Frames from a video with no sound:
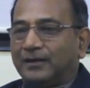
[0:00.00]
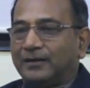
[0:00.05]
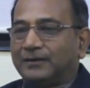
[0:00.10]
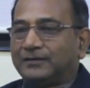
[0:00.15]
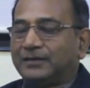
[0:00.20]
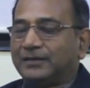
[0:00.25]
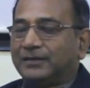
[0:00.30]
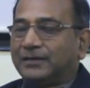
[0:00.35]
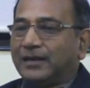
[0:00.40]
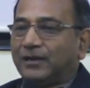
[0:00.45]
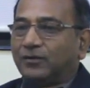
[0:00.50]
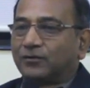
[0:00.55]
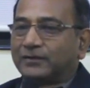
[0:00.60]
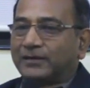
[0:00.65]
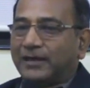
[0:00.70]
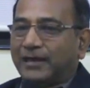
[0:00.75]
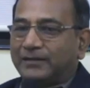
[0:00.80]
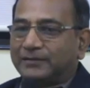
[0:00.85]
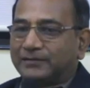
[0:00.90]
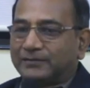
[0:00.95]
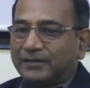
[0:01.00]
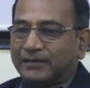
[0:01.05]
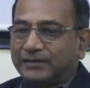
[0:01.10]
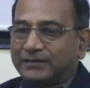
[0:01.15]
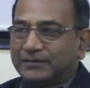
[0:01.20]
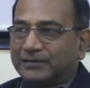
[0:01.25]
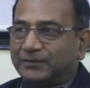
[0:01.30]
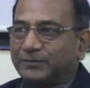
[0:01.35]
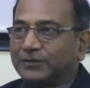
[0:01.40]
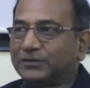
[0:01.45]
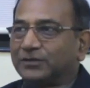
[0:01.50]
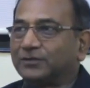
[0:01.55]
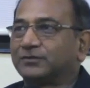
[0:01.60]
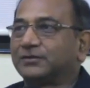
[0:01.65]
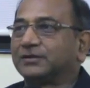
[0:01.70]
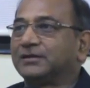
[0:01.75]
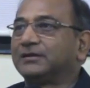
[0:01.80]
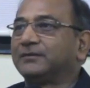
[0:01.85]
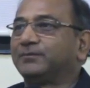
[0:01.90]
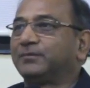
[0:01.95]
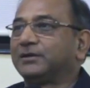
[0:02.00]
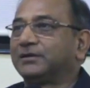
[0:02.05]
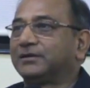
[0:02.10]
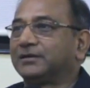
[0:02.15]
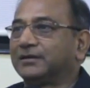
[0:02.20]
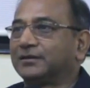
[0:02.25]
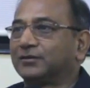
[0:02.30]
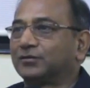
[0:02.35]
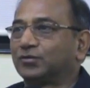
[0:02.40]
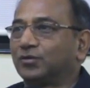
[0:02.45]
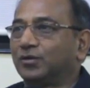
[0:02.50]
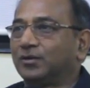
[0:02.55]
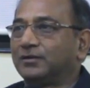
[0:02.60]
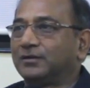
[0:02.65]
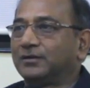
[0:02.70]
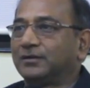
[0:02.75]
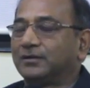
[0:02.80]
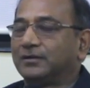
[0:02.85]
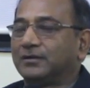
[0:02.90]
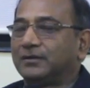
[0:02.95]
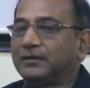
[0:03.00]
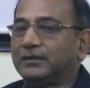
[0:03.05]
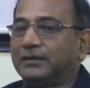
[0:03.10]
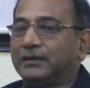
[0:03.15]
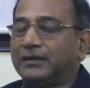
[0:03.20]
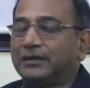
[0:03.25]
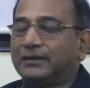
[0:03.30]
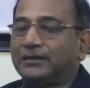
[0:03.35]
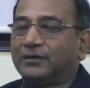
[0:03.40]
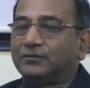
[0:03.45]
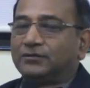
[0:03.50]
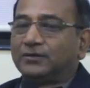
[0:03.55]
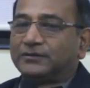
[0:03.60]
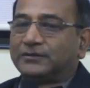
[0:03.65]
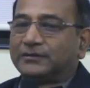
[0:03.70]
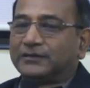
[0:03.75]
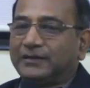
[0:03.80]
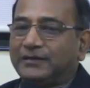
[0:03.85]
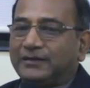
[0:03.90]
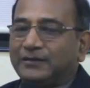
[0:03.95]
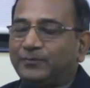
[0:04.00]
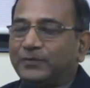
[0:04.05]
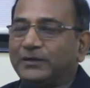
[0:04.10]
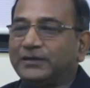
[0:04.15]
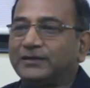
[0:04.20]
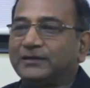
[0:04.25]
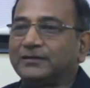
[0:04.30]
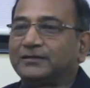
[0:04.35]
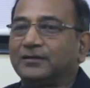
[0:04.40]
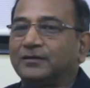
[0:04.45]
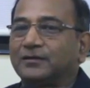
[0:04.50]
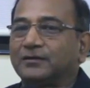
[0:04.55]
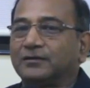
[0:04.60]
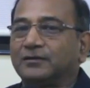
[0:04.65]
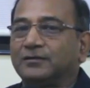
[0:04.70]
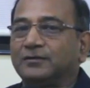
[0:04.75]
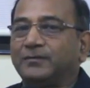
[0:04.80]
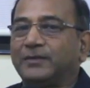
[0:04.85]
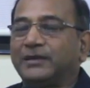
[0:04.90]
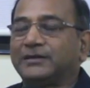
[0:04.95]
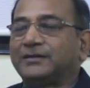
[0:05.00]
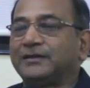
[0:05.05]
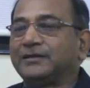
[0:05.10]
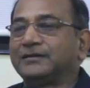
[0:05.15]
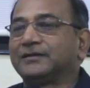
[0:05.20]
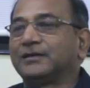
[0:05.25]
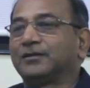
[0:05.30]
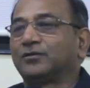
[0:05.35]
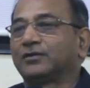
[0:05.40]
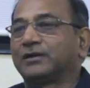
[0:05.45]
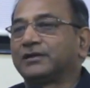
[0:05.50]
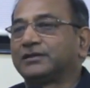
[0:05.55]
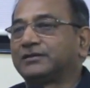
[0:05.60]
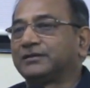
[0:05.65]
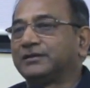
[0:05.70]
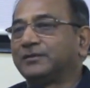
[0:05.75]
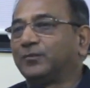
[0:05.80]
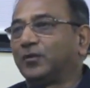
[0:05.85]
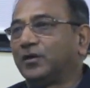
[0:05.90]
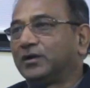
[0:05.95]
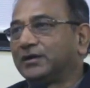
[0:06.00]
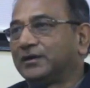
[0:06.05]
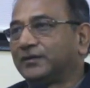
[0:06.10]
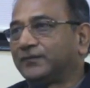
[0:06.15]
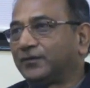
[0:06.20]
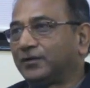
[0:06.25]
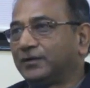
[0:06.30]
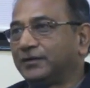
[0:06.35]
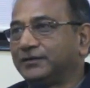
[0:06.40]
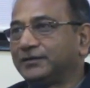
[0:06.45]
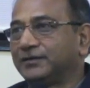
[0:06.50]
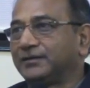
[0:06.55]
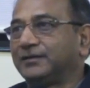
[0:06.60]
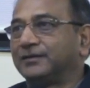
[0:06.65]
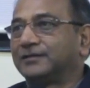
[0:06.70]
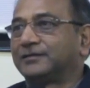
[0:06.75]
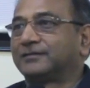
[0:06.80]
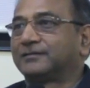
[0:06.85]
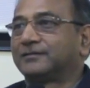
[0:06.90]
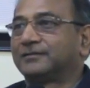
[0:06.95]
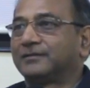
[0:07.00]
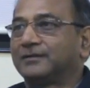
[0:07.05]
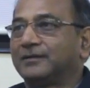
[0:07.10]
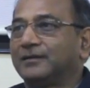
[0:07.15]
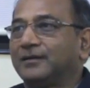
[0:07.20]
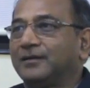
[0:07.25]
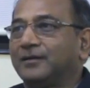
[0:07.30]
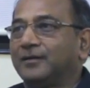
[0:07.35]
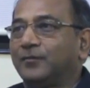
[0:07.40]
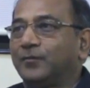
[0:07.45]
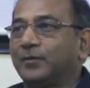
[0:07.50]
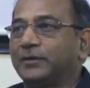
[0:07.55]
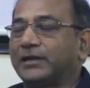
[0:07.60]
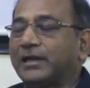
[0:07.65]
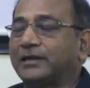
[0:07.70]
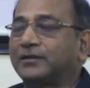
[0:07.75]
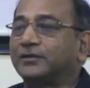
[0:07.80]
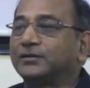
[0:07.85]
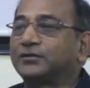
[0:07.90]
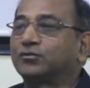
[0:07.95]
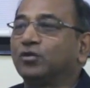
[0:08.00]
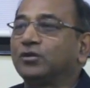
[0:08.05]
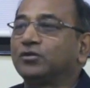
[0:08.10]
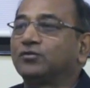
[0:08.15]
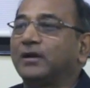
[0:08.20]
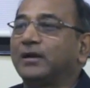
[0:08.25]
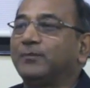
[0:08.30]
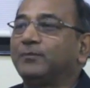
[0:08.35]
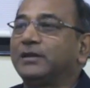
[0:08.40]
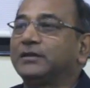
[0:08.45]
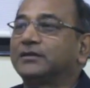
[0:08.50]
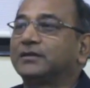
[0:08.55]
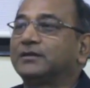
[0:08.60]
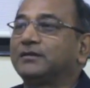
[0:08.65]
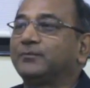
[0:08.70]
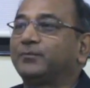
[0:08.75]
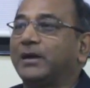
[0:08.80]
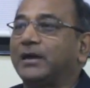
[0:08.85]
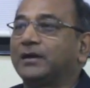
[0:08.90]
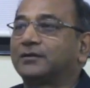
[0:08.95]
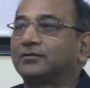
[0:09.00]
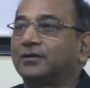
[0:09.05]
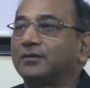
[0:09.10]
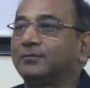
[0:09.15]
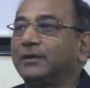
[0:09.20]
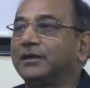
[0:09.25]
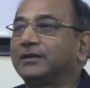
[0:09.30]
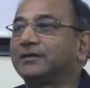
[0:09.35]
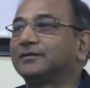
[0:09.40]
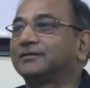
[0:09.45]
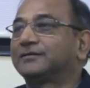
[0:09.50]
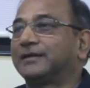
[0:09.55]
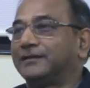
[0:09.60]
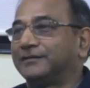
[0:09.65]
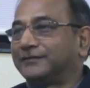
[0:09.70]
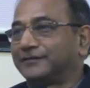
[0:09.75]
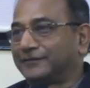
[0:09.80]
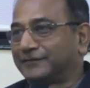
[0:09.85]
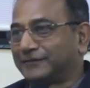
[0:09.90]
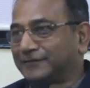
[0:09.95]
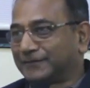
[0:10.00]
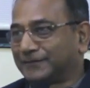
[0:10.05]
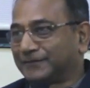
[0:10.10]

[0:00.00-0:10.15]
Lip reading: And then I organized an exhibition of 3D printing and so on. Now the 3D printing technology may think that, okay, it's important for engineers, but actually it's going to have major impact on medical sciences.